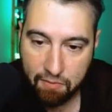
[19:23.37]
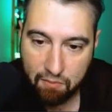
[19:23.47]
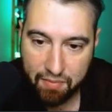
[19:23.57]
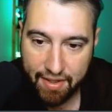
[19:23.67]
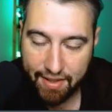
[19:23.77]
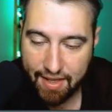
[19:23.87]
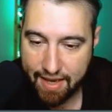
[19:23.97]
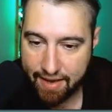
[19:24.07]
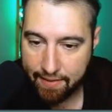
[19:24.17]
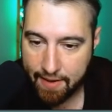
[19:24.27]
But
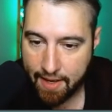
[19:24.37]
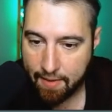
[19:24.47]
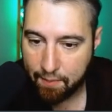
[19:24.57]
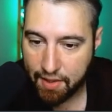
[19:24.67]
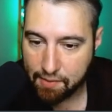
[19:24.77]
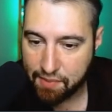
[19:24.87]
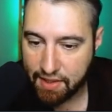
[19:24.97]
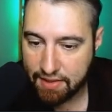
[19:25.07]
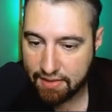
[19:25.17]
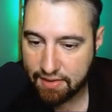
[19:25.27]
yeah, Bug
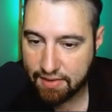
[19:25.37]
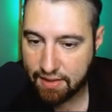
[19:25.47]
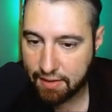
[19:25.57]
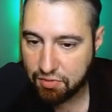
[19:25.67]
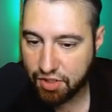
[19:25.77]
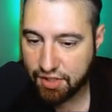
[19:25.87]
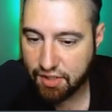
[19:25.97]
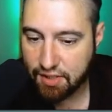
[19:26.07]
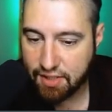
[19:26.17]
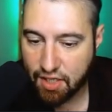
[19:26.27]
Buzz, just
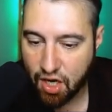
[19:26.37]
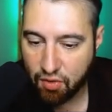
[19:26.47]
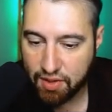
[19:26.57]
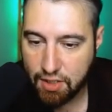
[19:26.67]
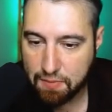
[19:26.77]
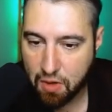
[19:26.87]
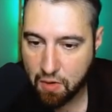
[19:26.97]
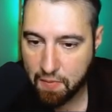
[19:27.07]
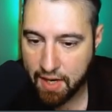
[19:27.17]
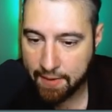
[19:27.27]
good to know with these
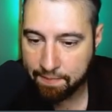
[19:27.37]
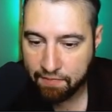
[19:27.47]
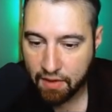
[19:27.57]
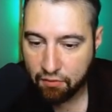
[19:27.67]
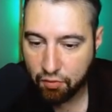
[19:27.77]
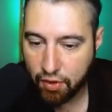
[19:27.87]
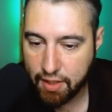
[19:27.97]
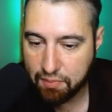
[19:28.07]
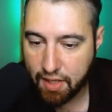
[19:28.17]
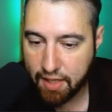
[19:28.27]
Pokemon.
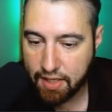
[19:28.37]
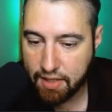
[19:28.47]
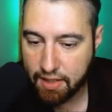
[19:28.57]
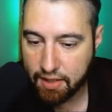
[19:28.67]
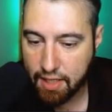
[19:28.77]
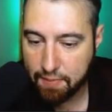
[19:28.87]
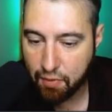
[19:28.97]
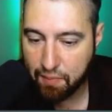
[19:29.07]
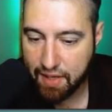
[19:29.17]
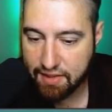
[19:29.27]
Really, probably the couple
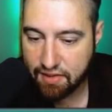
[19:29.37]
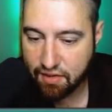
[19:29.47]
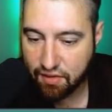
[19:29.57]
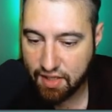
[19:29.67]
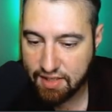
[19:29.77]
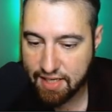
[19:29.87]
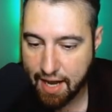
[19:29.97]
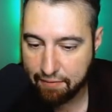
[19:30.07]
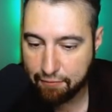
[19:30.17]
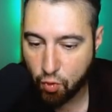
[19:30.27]
picks are these
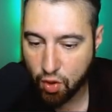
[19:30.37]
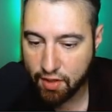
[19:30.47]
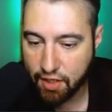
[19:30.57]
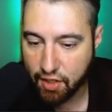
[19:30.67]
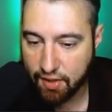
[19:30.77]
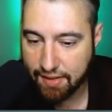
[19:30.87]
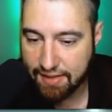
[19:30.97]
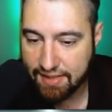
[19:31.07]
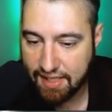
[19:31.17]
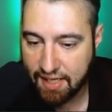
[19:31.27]
top four that you're going to
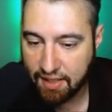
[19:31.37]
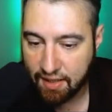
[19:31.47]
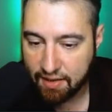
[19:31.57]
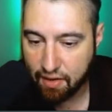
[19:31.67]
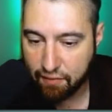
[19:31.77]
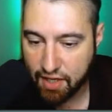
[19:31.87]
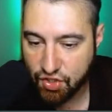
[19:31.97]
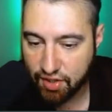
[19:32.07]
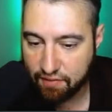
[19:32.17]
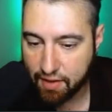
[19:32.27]
see:
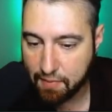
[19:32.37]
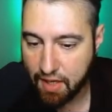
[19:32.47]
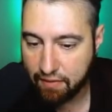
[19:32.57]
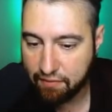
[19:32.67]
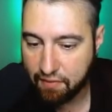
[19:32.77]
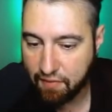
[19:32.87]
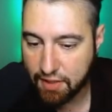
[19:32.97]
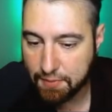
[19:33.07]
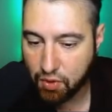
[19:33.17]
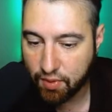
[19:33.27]
Galvantula, Venomoth,
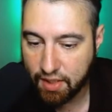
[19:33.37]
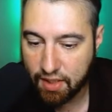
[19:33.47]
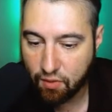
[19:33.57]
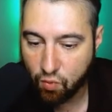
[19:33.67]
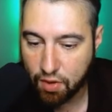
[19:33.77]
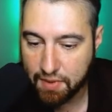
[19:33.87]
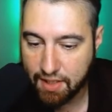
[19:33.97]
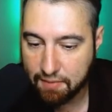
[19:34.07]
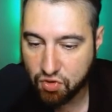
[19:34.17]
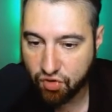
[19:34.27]
Vespiquen, and
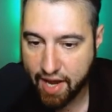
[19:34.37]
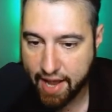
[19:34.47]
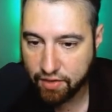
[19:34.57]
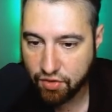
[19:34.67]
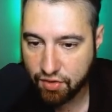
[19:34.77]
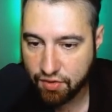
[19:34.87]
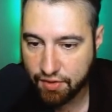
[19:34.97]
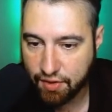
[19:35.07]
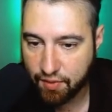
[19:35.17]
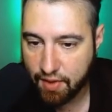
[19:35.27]
Wormadam Trash.
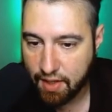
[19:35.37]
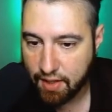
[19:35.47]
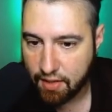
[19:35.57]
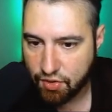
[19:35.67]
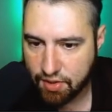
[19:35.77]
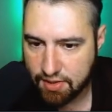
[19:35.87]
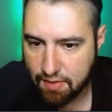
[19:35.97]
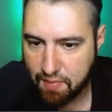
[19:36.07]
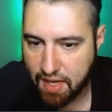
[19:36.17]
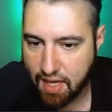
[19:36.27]
So just to
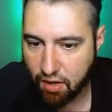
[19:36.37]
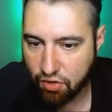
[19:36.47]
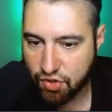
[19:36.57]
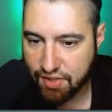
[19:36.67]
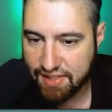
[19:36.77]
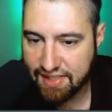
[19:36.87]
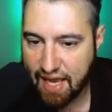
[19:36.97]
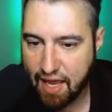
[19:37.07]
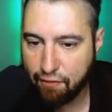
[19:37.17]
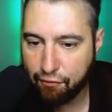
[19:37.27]
be ultra
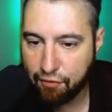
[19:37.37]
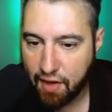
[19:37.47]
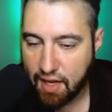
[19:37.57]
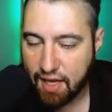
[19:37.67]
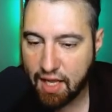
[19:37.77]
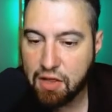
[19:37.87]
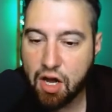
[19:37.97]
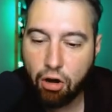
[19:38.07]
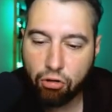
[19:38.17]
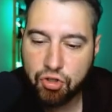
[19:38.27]
safe in the
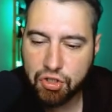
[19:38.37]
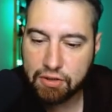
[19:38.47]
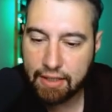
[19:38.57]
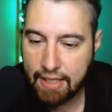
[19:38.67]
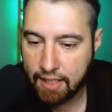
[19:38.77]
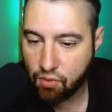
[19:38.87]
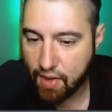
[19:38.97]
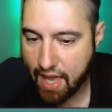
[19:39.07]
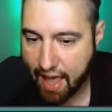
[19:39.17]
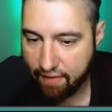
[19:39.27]
Ultra League,
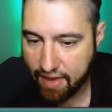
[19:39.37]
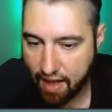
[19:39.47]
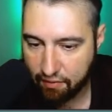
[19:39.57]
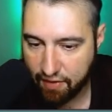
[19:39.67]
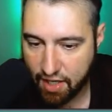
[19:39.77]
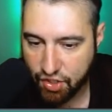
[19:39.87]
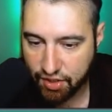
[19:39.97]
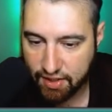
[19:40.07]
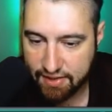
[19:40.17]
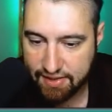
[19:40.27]
we have
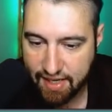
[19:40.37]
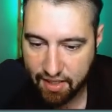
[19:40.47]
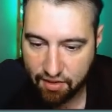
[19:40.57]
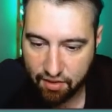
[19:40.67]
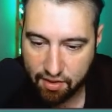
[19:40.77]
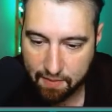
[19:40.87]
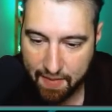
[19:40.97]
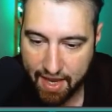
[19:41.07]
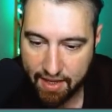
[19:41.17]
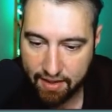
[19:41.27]
Galvantula, Scyther,
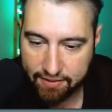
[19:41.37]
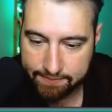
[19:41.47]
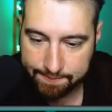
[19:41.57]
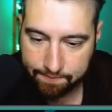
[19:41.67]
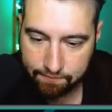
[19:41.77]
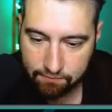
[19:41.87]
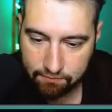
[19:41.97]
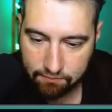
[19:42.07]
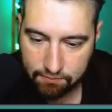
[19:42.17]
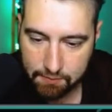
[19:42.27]
Yamega.
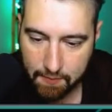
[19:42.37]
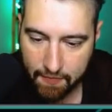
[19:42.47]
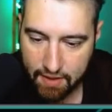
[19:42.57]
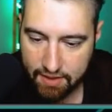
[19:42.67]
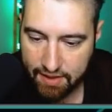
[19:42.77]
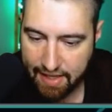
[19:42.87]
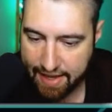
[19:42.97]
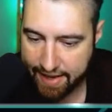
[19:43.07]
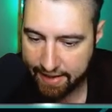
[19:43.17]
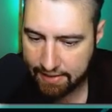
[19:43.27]

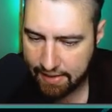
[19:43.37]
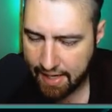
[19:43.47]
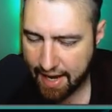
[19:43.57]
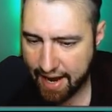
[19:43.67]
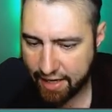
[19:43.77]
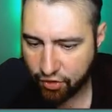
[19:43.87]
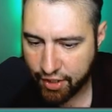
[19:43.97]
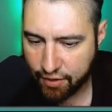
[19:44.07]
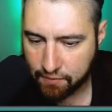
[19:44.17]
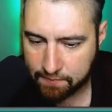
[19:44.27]
Yeah, I don't
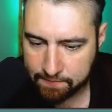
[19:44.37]
know.